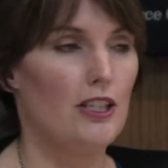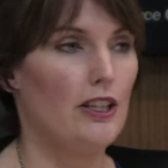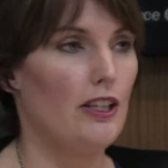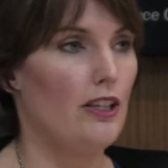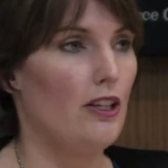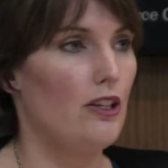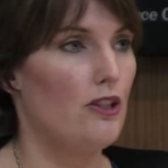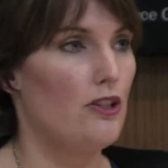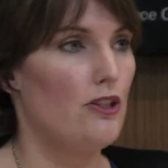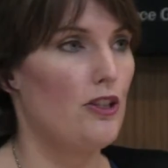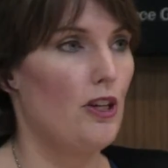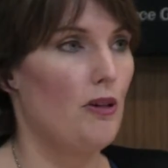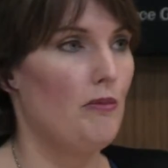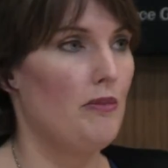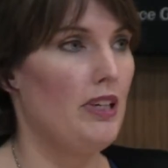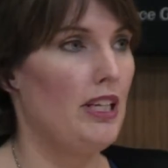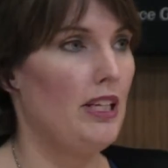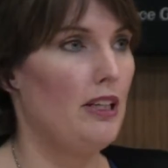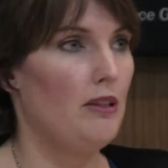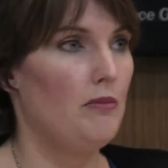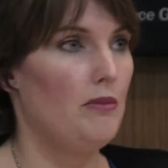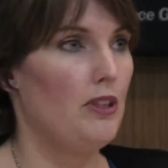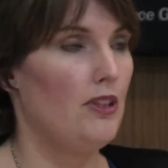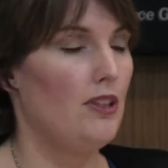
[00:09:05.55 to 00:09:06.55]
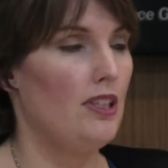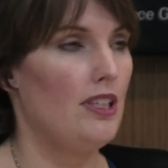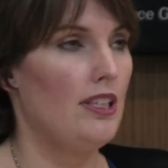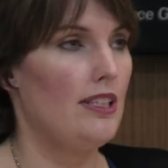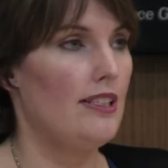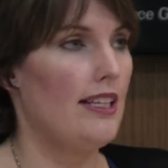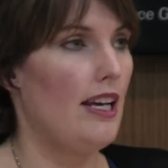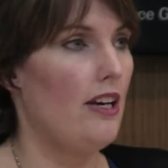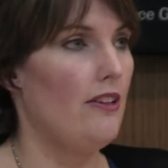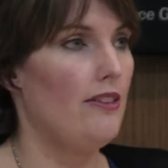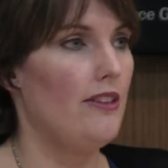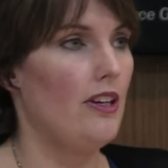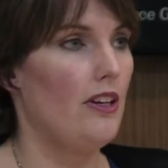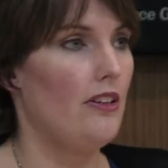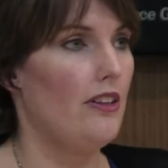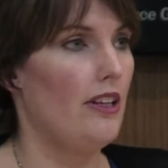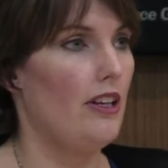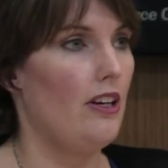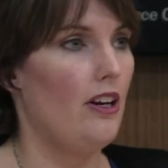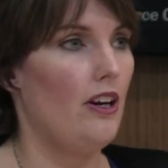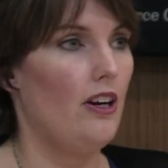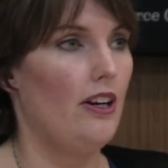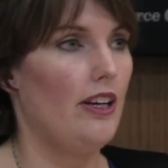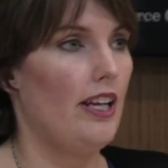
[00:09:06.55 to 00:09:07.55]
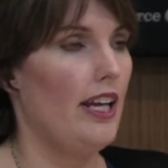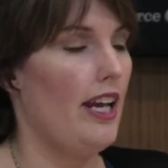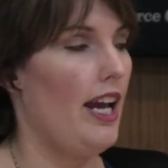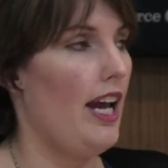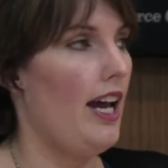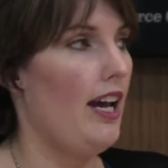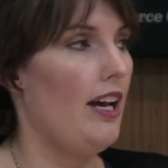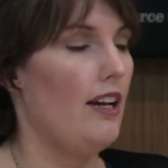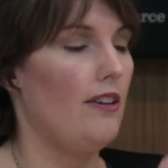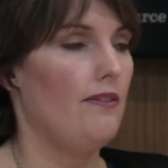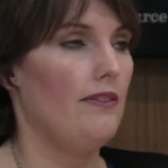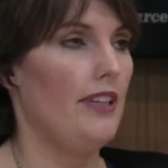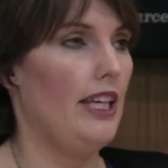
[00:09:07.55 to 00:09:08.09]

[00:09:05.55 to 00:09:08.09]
There are so many communities out there that already have,